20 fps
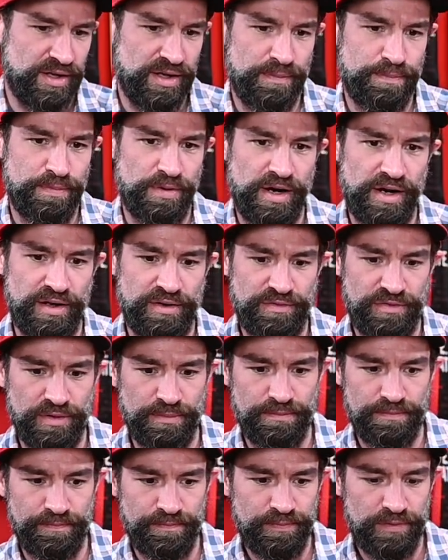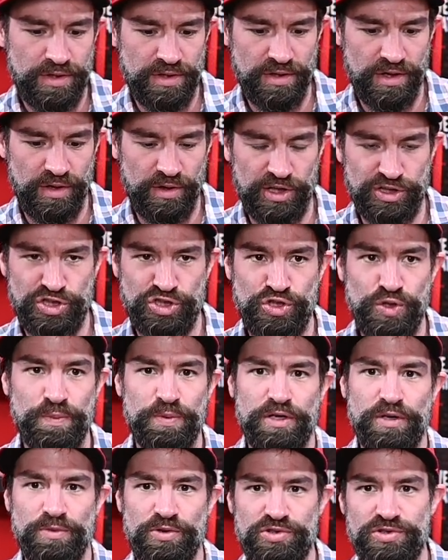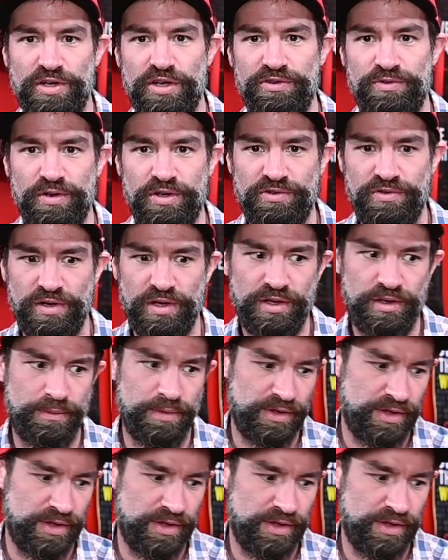a product from, you know, a super commercialized restaurant like